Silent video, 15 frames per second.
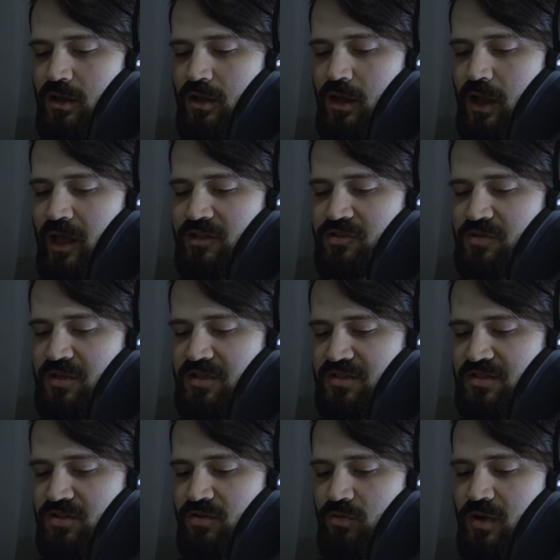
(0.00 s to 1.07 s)
Hadria's
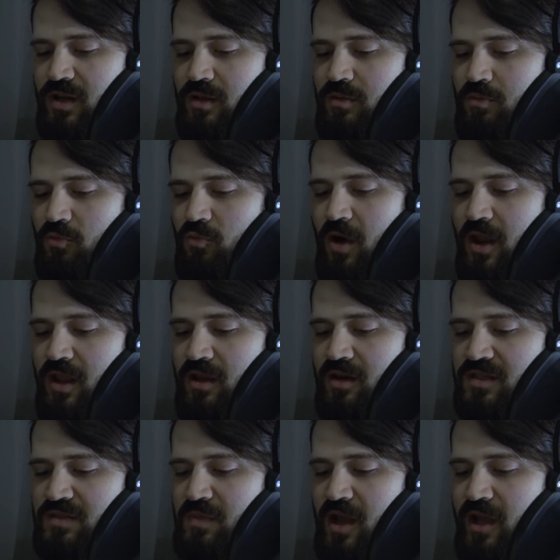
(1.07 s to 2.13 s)
scream rang in
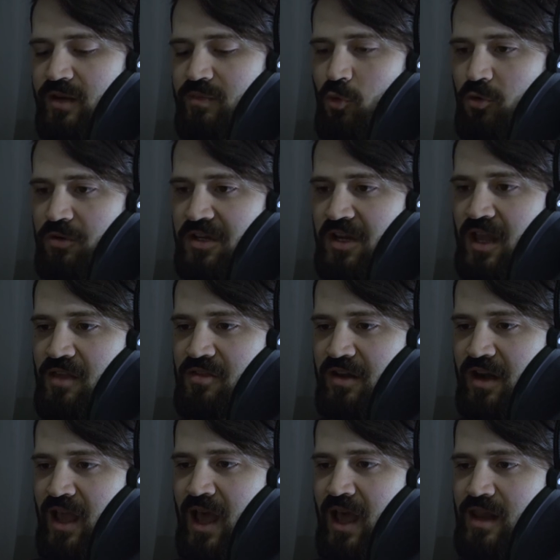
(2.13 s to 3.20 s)
his mind more today than
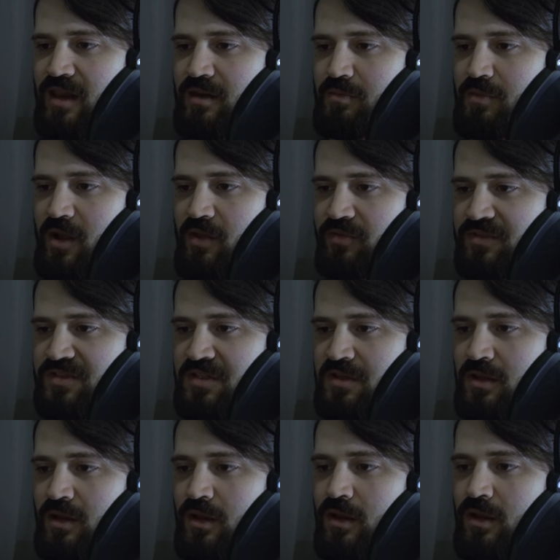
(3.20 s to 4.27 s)
it had in months.
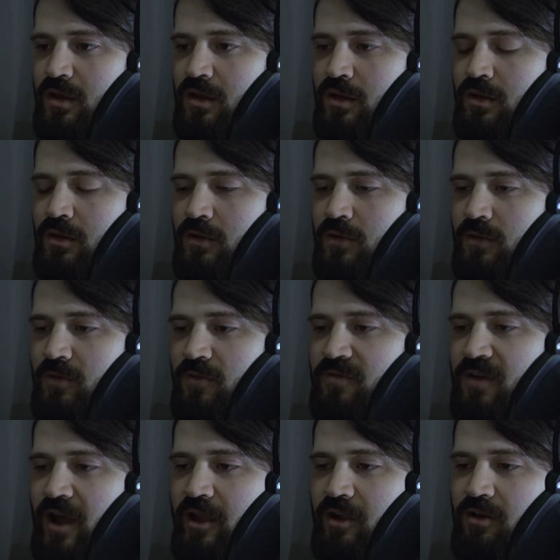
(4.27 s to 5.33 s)

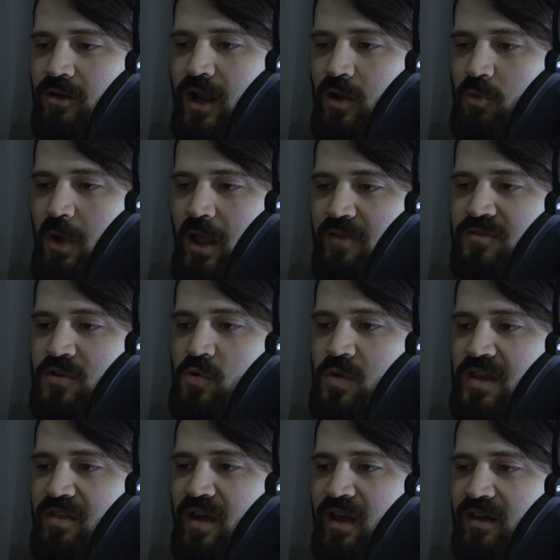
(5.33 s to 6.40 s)
Fire had a way of
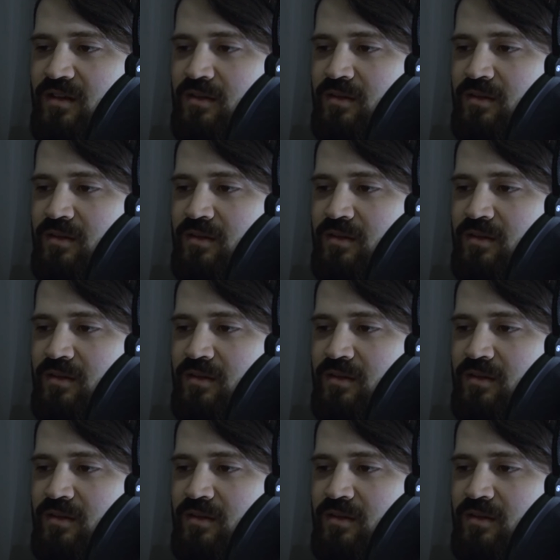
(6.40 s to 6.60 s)
doing that.